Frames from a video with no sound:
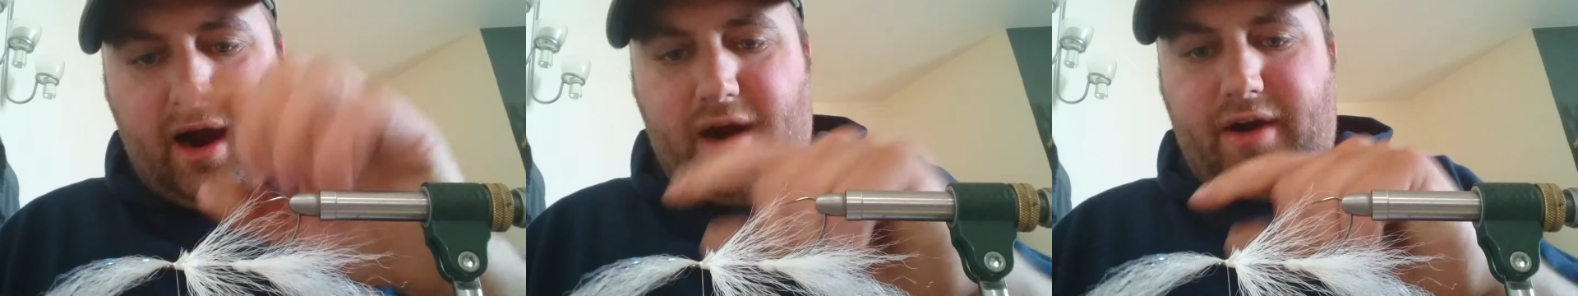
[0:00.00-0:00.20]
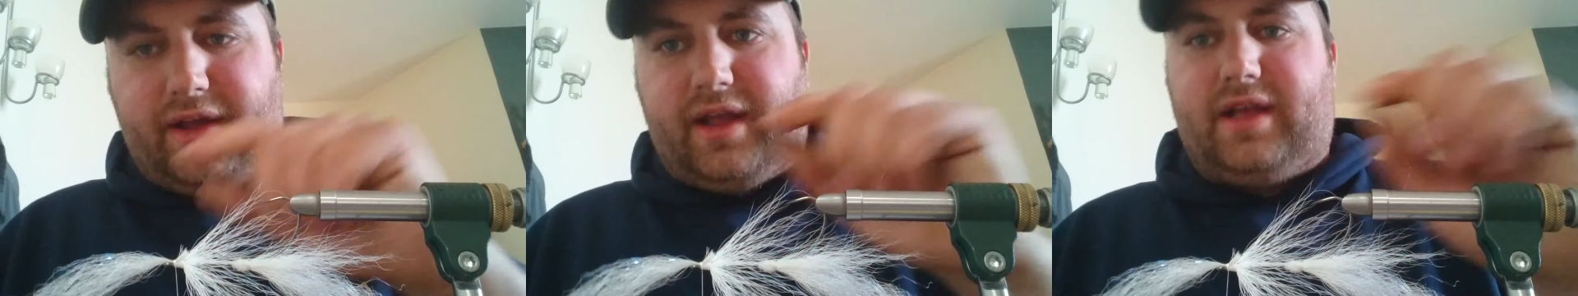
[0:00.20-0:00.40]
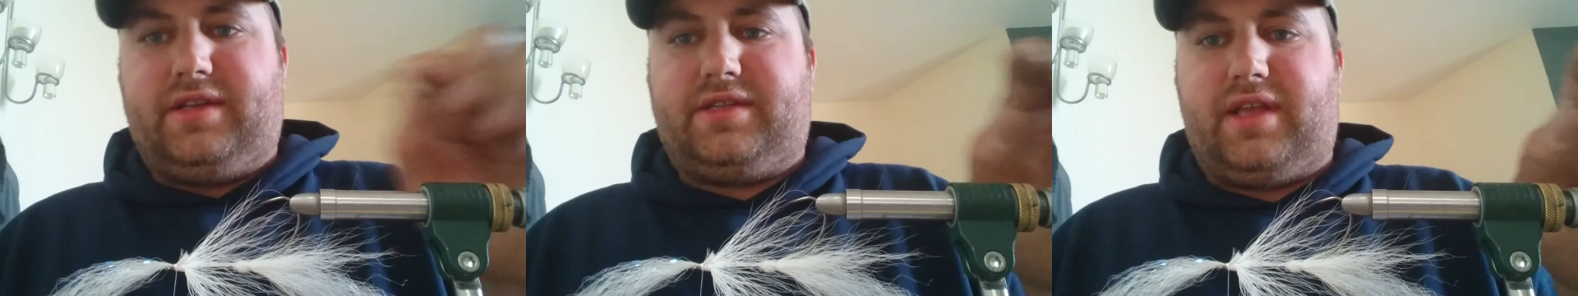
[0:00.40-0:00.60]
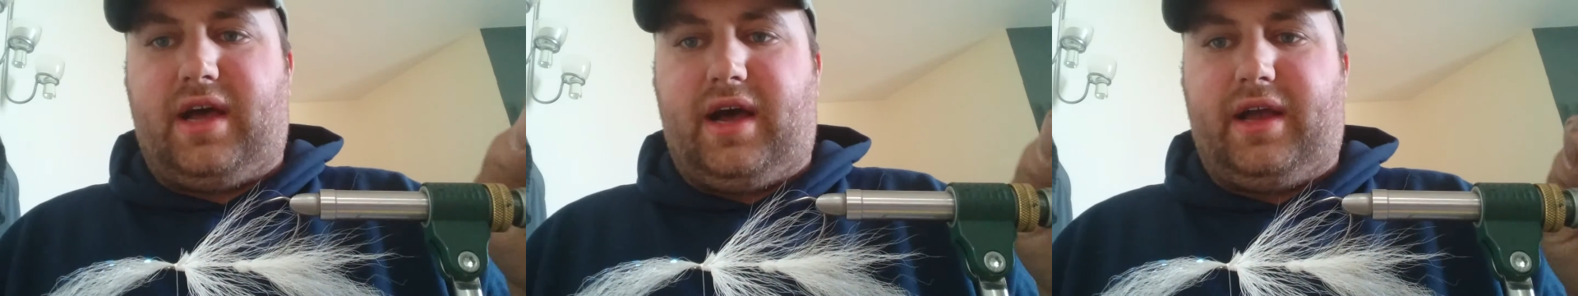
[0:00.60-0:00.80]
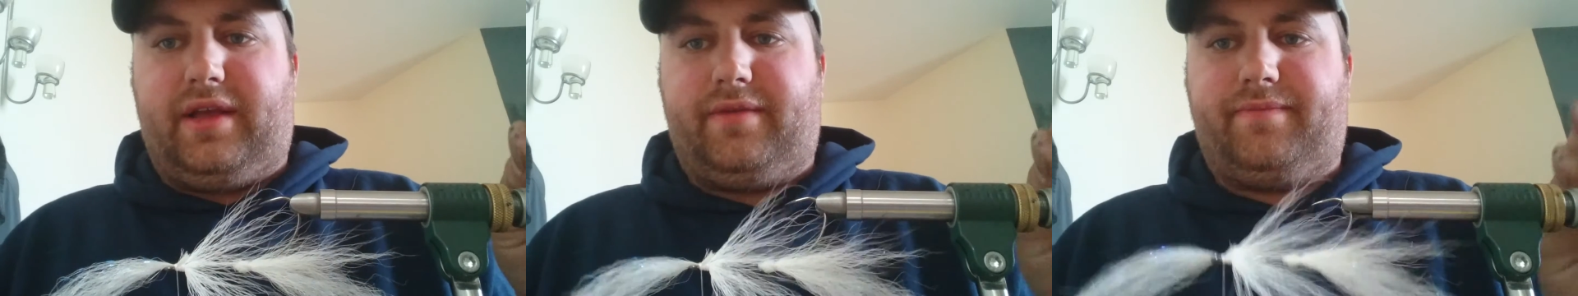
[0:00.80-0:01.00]
hard against
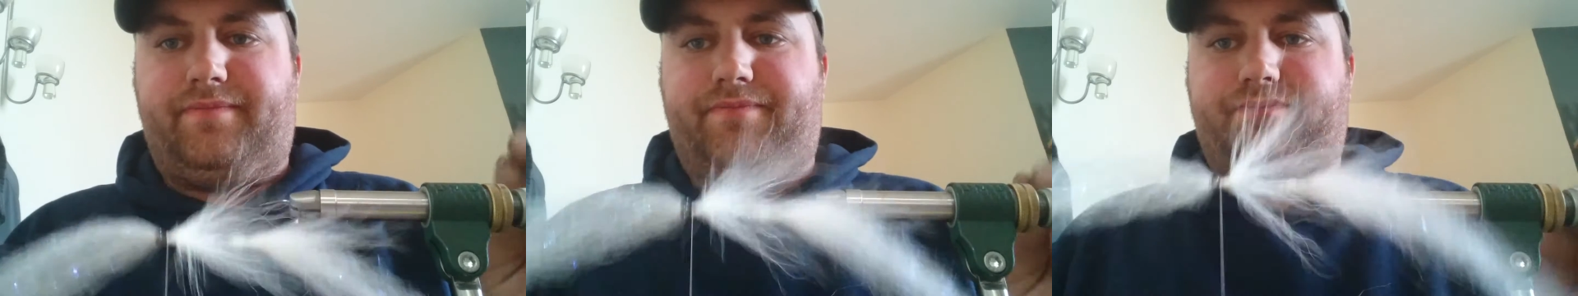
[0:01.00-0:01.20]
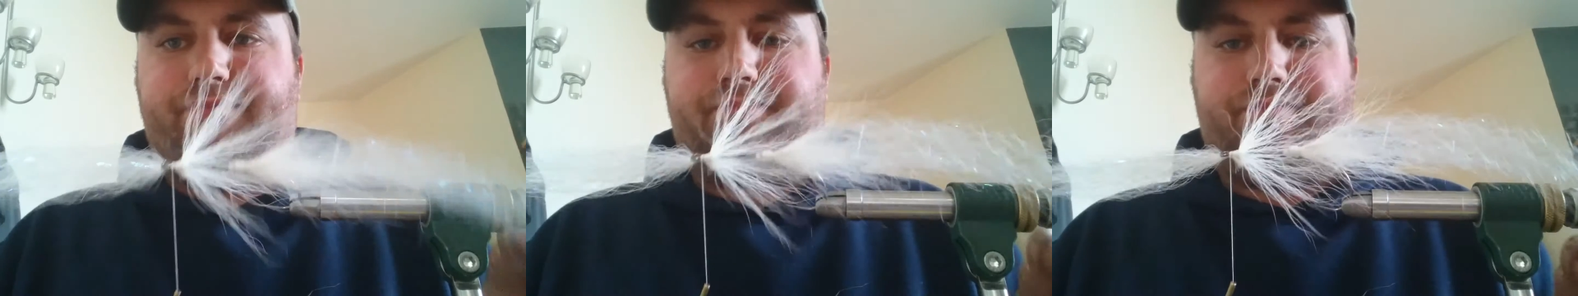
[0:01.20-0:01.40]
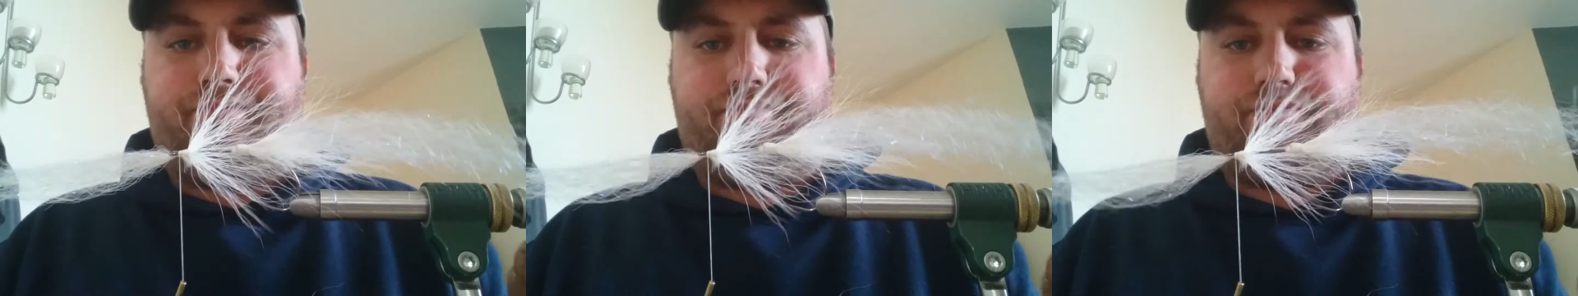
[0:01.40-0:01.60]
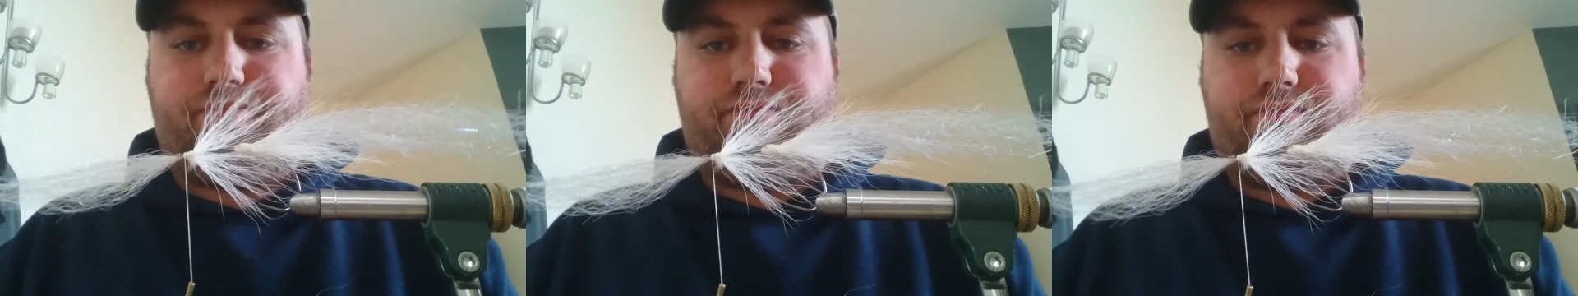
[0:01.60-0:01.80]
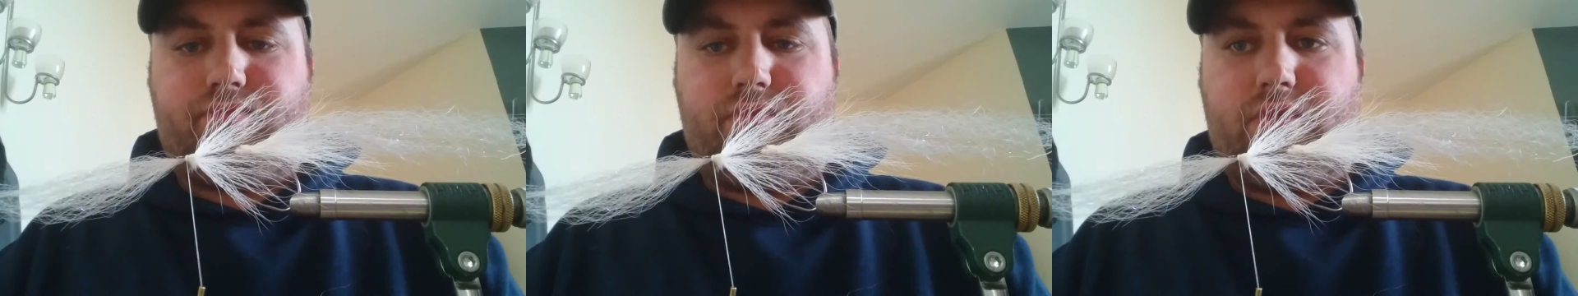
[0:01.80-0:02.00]
the eye.
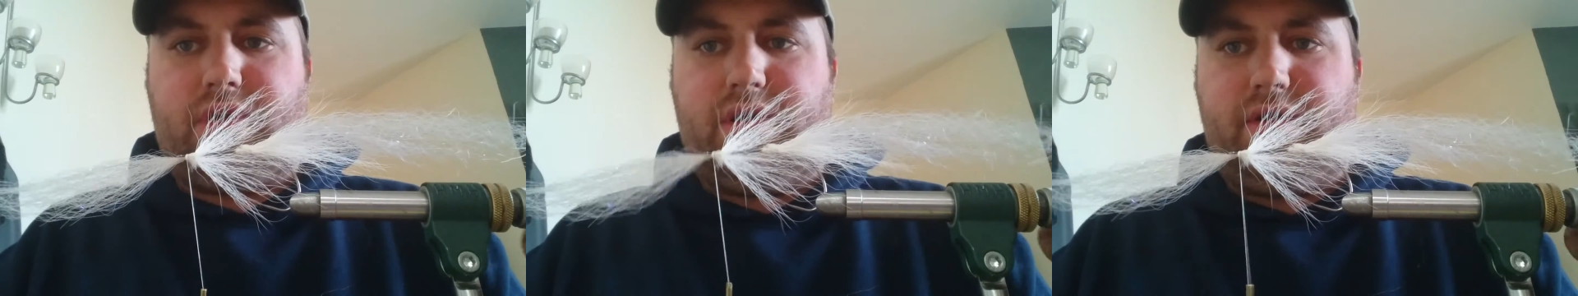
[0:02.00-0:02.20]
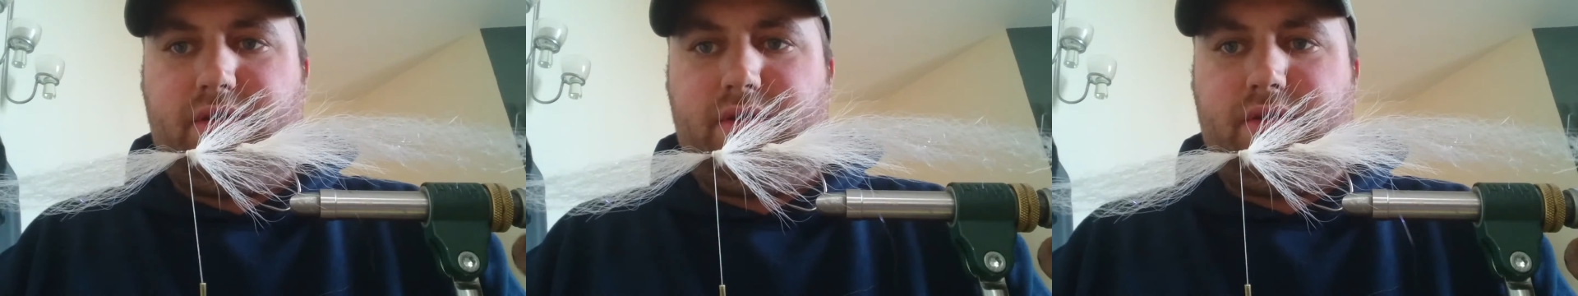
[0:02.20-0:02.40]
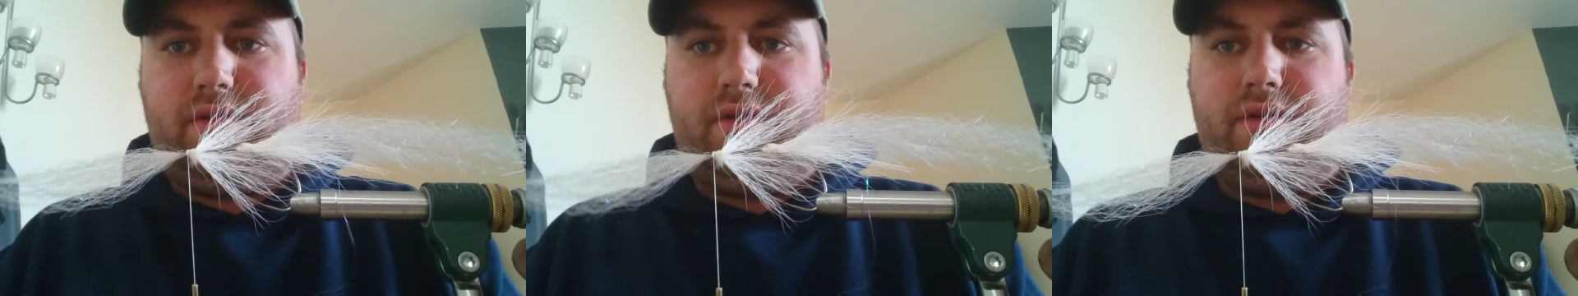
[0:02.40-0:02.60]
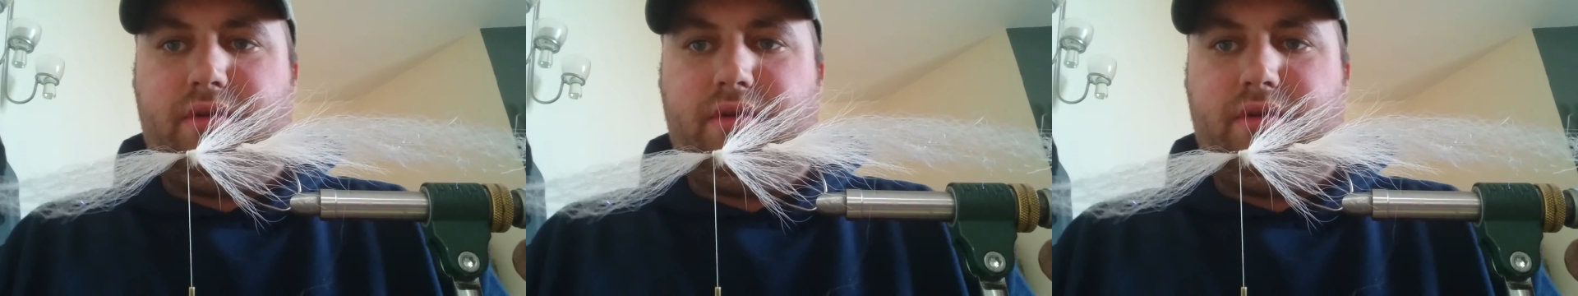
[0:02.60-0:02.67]
Okay.